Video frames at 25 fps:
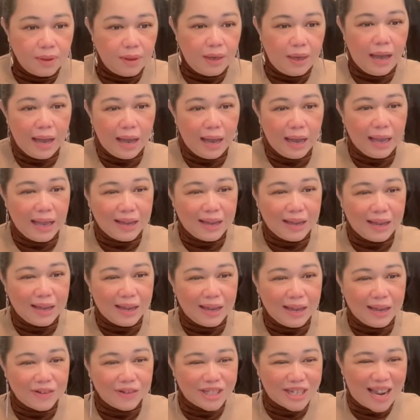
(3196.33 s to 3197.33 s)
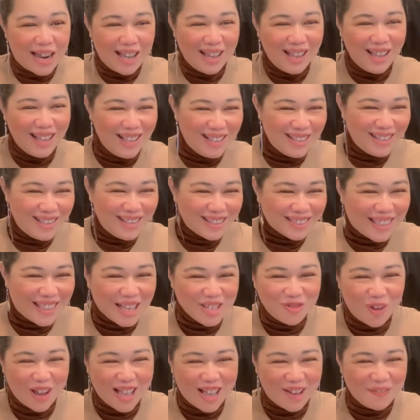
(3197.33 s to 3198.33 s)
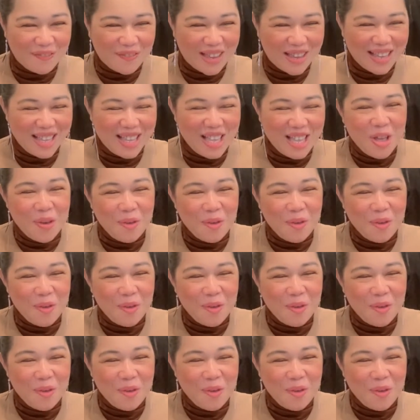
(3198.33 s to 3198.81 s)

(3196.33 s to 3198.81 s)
Hi, Arisha. Thanks for coming.